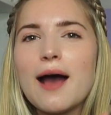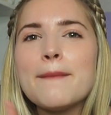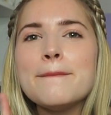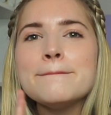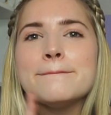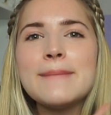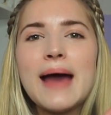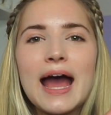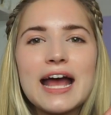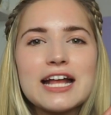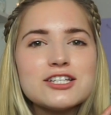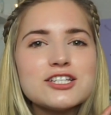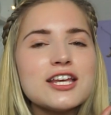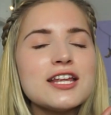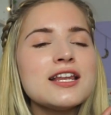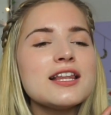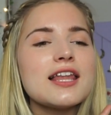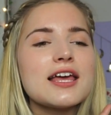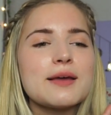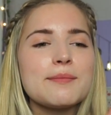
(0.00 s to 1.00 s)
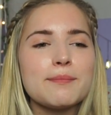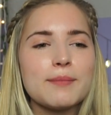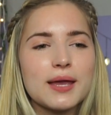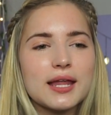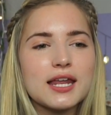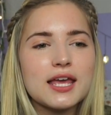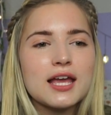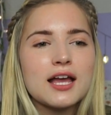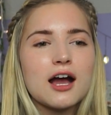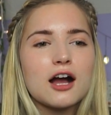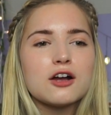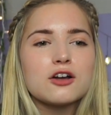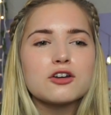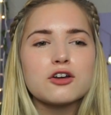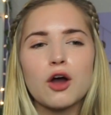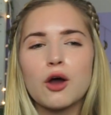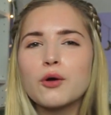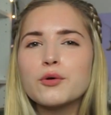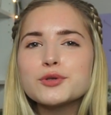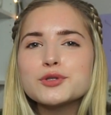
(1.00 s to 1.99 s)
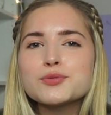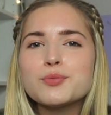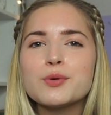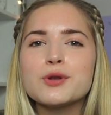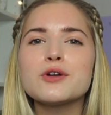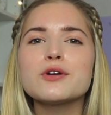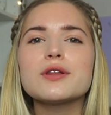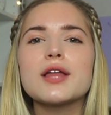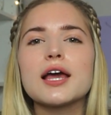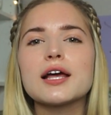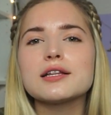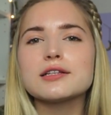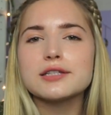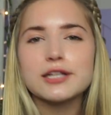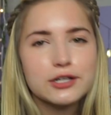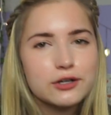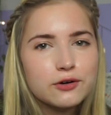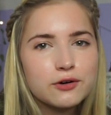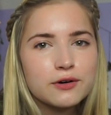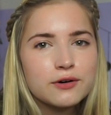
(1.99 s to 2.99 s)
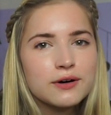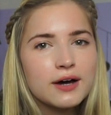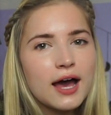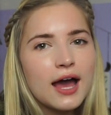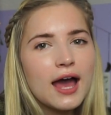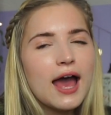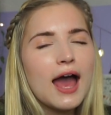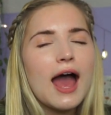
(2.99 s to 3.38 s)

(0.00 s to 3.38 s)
Imagine like meeting a ghost when you're like little